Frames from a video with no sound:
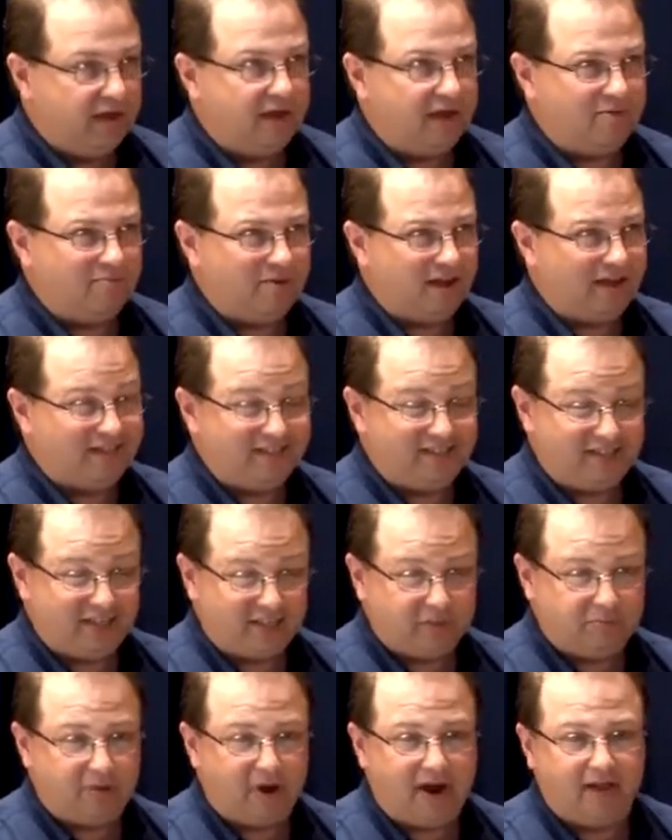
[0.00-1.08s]
and by
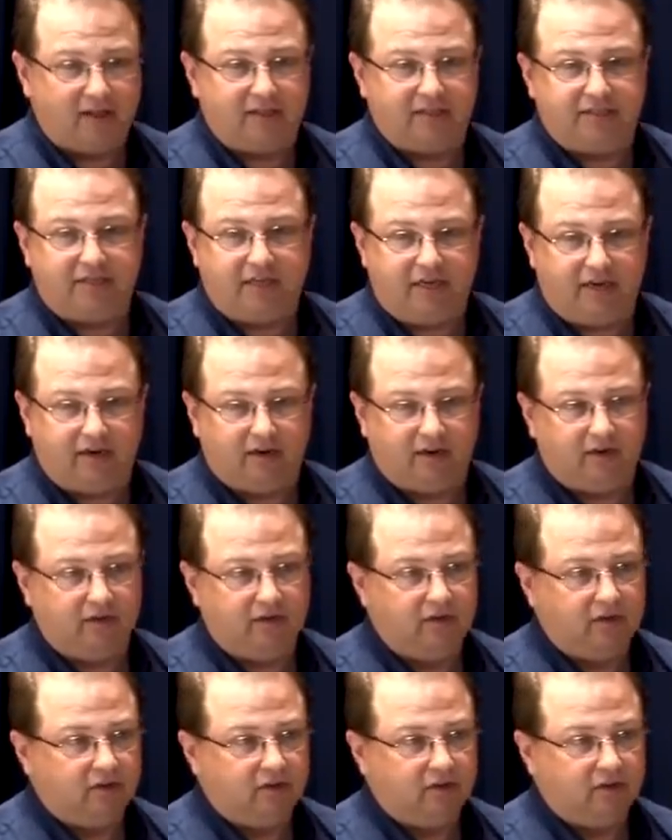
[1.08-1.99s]
6 pilots here,